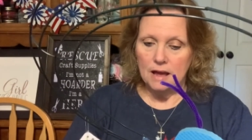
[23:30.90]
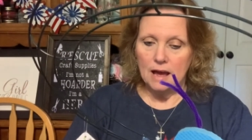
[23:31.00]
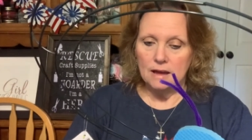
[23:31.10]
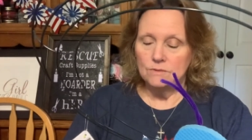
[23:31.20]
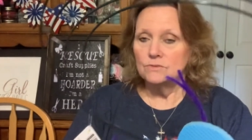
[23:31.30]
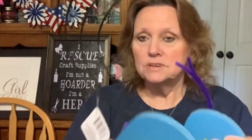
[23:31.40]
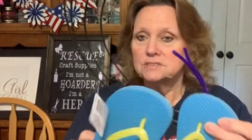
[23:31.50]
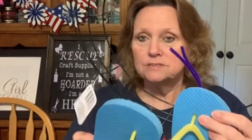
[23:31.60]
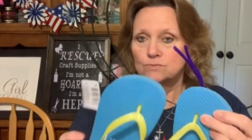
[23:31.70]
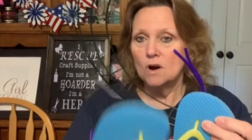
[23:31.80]
This
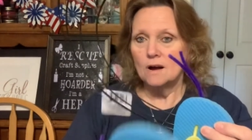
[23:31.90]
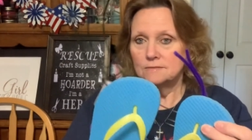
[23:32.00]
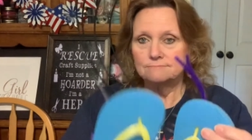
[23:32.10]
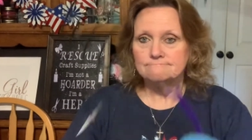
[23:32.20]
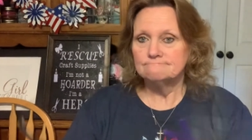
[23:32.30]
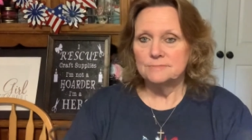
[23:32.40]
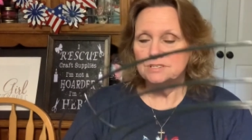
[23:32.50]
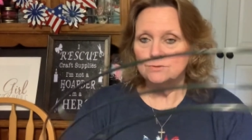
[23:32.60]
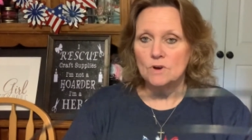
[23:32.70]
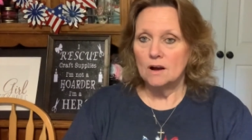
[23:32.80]
is wrong. This
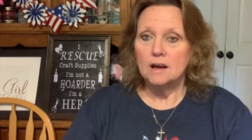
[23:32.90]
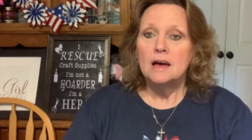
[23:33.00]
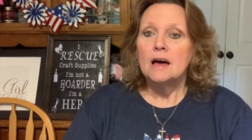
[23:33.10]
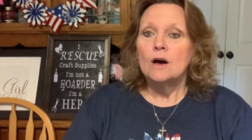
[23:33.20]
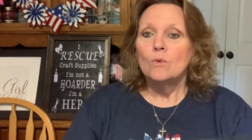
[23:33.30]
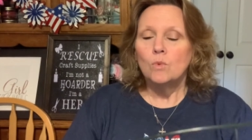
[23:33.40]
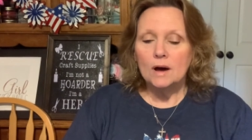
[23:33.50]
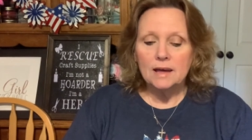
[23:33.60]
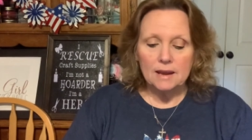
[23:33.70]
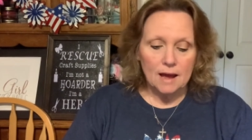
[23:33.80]
is wrong.
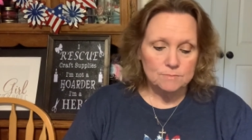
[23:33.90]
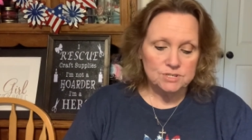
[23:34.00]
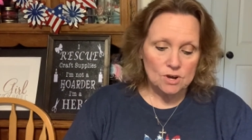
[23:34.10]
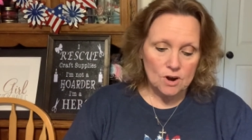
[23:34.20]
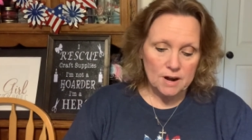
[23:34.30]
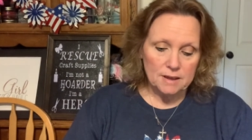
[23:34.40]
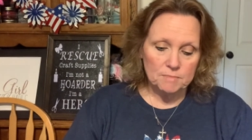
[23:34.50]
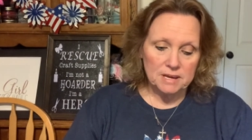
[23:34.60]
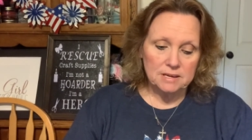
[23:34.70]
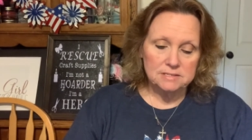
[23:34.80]
I'm sorry,
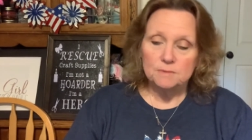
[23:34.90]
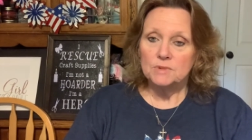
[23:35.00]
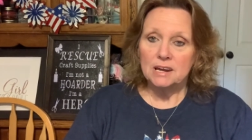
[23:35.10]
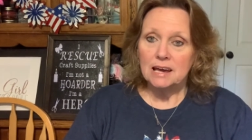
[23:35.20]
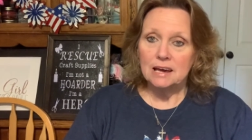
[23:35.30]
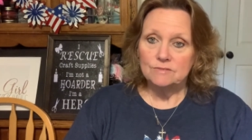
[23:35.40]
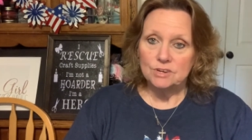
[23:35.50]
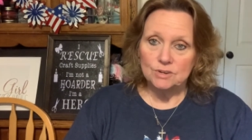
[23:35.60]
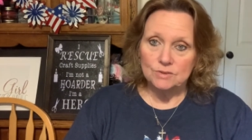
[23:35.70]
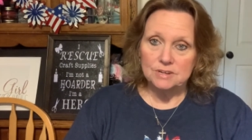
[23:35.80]
because I'm going to have to
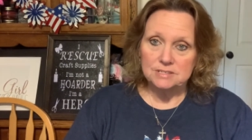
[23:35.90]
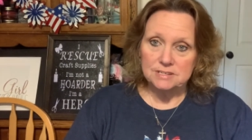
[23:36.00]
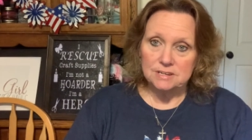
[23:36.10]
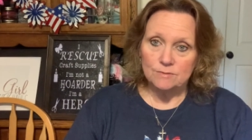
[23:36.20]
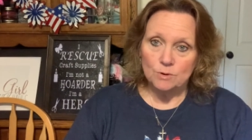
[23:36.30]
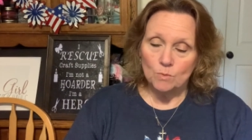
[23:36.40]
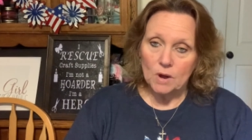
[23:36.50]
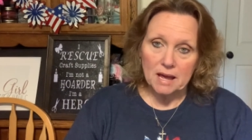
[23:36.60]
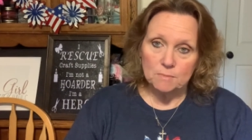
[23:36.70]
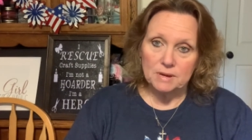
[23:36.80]
do this a different
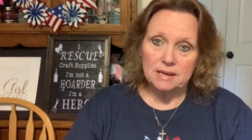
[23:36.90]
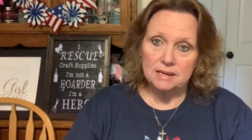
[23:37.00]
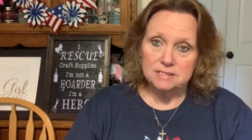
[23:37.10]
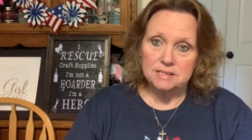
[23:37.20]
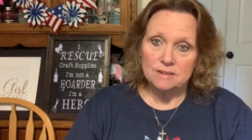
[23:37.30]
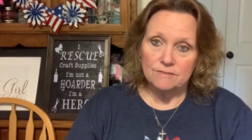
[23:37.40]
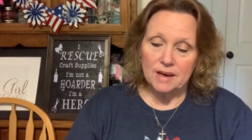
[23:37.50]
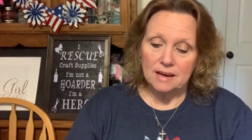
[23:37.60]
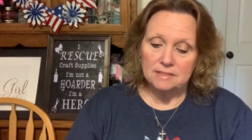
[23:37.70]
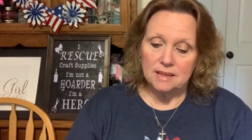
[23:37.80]
way because of the
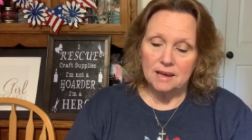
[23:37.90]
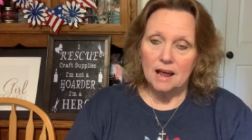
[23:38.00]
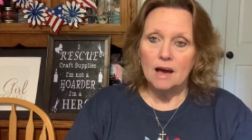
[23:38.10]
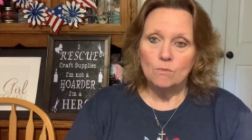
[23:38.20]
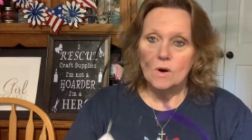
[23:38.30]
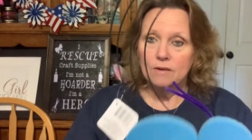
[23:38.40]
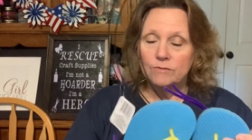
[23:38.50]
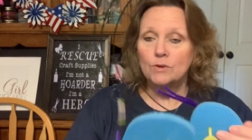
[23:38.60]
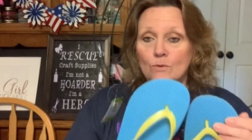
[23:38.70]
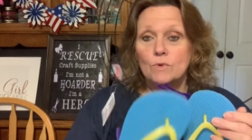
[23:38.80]
fact that I want
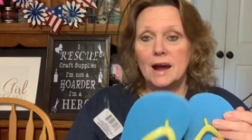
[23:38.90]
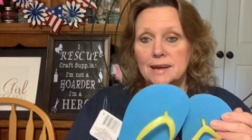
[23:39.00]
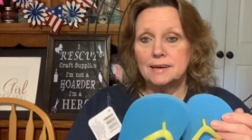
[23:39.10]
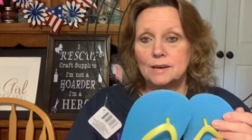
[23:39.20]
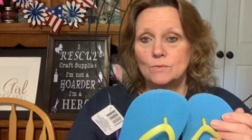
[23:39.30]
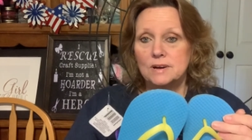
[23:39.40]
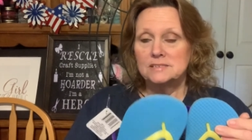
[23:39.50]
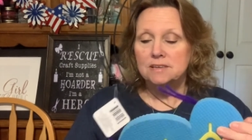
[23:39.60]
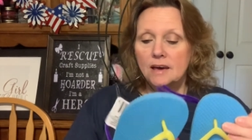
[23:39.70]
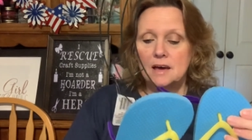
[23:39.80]
for the writing
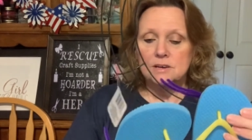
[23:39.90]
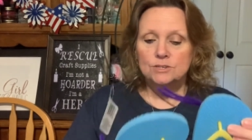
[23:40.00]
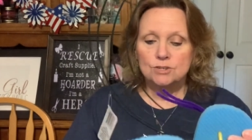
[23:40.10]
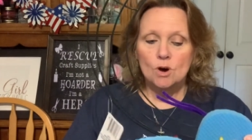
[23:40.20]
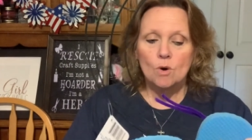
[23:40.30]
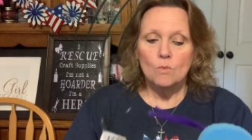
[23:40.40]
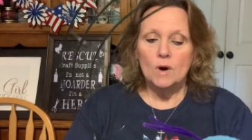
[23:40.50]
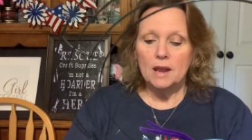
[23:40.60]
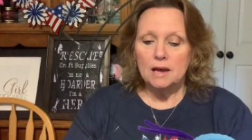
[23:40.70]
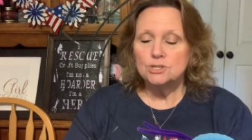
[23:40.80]
anyways. So
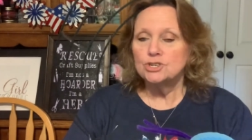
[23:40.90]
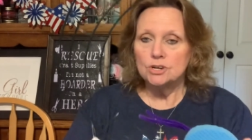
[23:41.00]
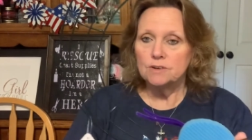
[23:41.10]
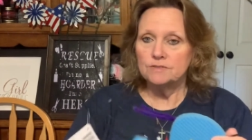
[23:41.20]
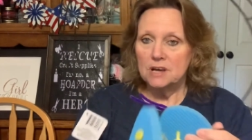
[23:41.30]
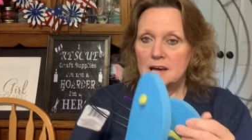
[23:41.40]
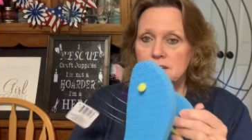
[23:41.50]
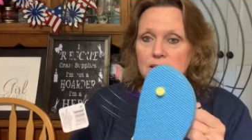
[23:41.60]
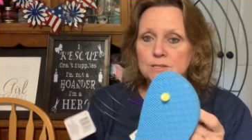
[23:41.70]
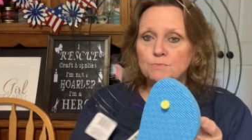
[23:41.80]
what I should have done
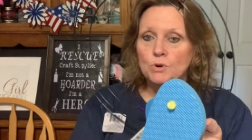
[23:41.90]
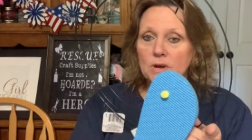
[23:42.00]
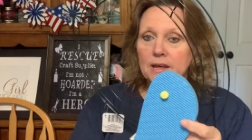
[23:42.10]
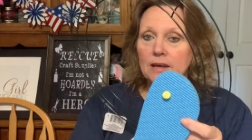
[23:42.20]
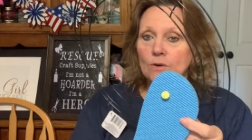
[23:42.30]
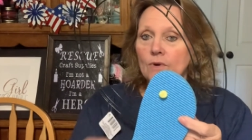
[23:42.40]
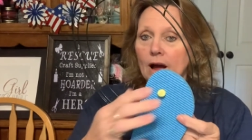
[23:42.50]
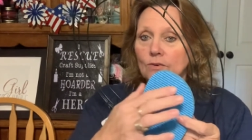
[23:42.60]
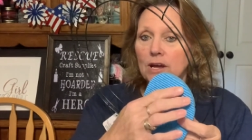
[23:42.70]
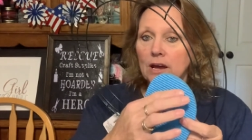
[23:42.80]
is put it
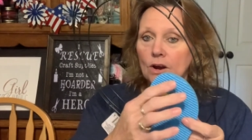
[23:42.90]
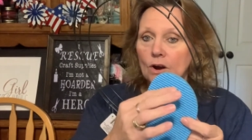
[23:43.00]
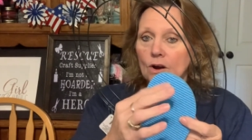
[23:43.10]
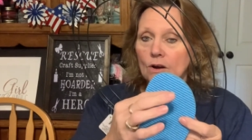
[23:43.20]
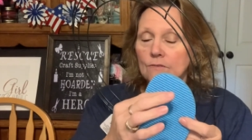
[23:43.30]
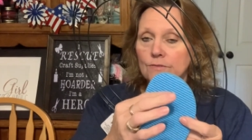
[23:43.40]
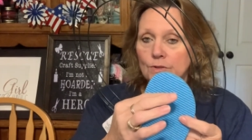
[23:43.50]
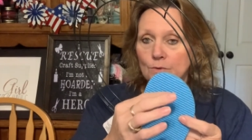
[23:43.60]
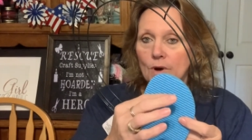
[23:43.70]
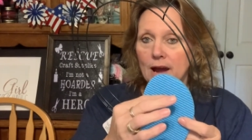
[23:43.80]
around here for
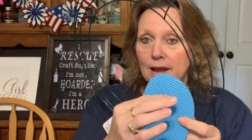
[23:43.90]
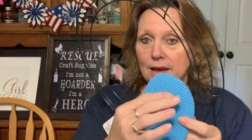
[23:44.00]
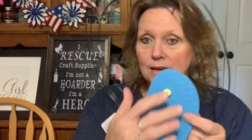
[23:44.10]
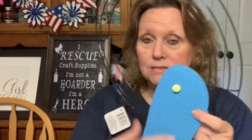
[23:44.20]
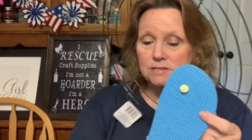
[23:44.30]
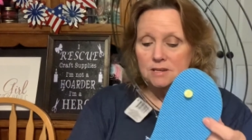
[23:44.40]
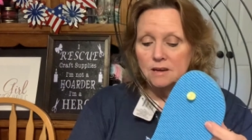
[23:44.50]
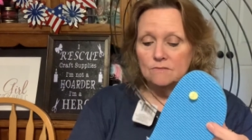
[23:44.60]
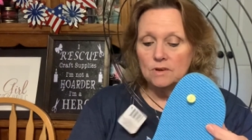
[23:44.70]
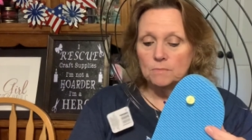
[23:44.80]
the writing instead
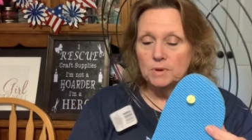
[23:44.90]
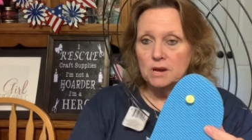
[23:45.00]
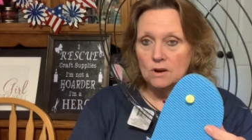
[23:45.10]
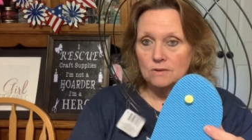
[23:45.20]
of up here.